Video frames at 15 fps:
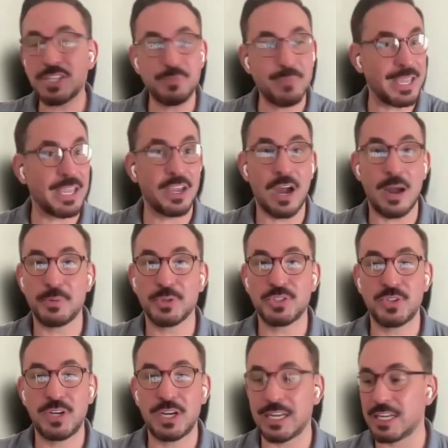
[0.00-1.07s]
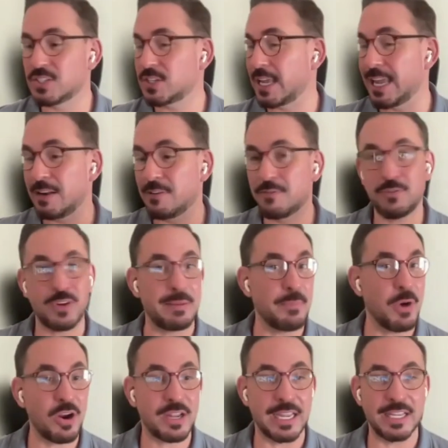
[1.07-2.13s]
matchmaking opportunities
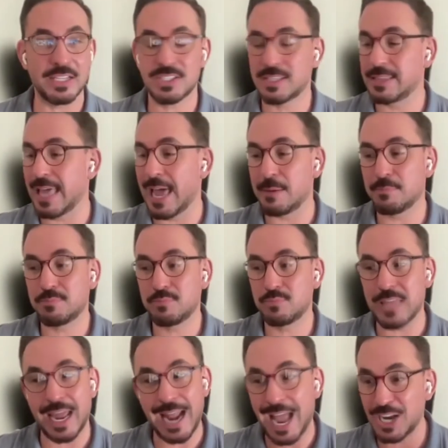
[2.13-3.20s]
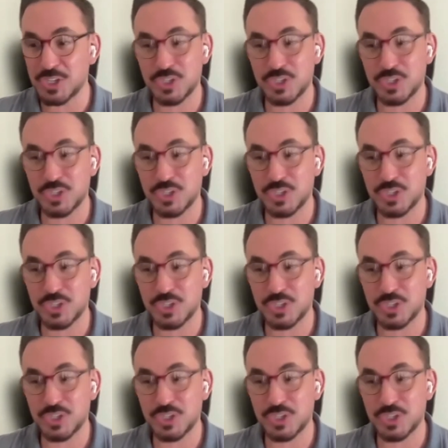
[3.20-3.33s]
in free markets that